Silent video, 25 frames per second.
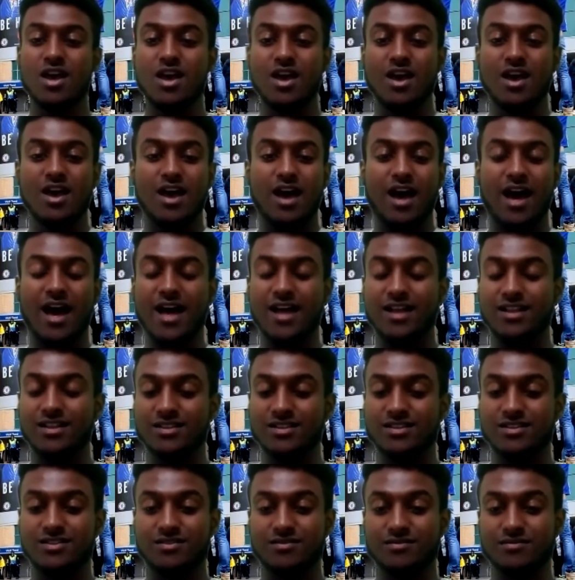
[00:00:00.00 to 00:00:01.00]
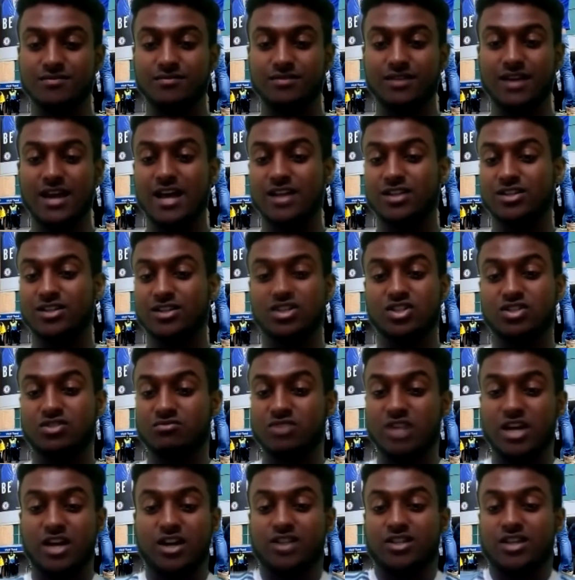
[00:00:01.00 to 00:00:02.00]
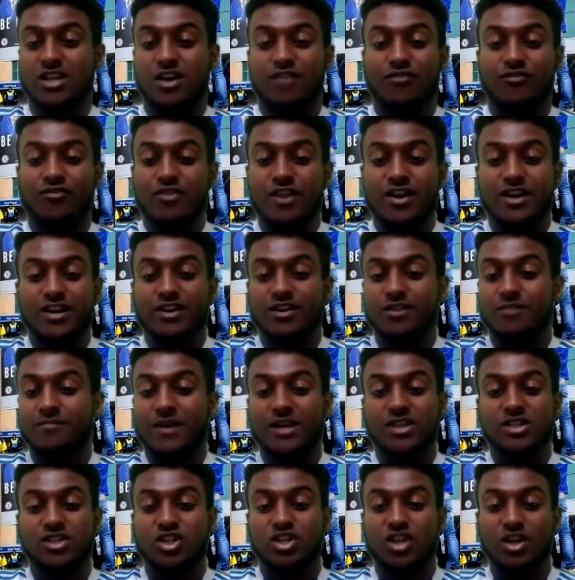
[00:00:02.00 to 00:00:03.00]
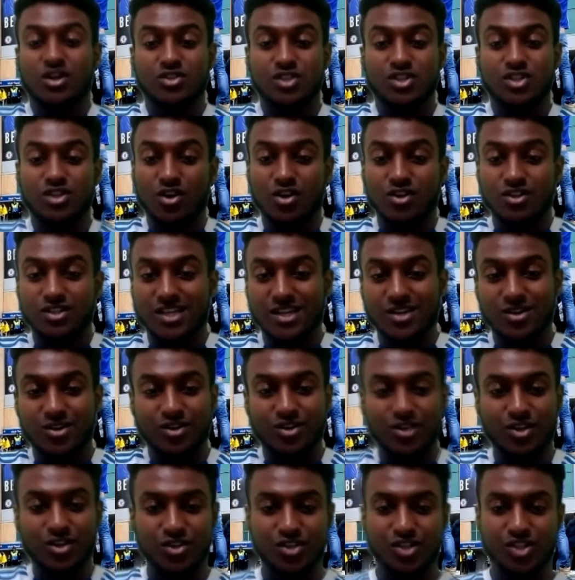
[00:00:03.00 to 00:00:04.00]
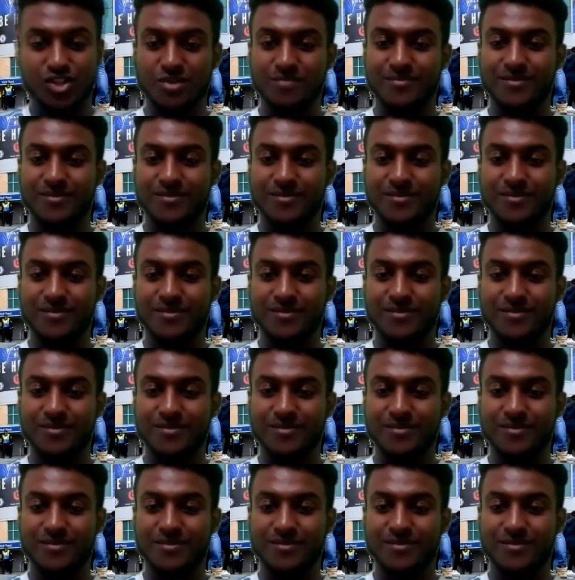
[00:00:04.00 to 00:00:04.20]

And yeah, just check us out for any of the best Chelsea content on YouTube.